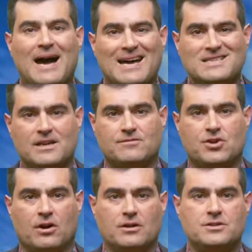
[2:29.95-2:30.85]
positive
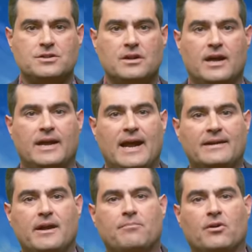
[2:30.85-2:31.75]
charge, an
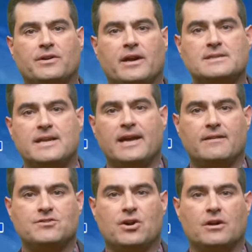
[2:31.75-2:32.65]
antiproton has
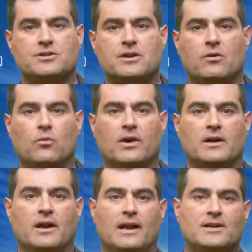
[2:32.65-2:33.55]
negative charge. Where
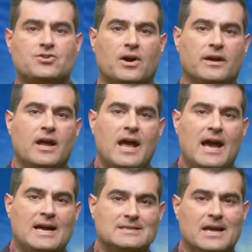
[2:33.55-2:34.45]
an electron
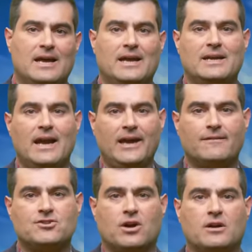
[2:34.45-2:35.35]
has a
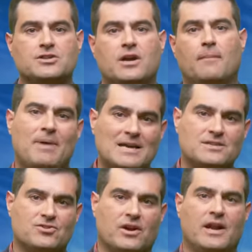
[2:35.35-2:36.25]
negative charge, a
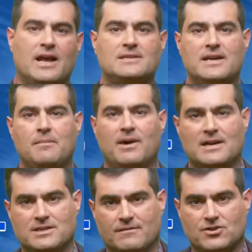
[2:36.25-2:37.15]
positron has a
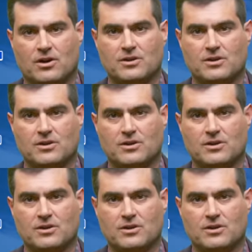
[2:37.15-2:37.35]
positive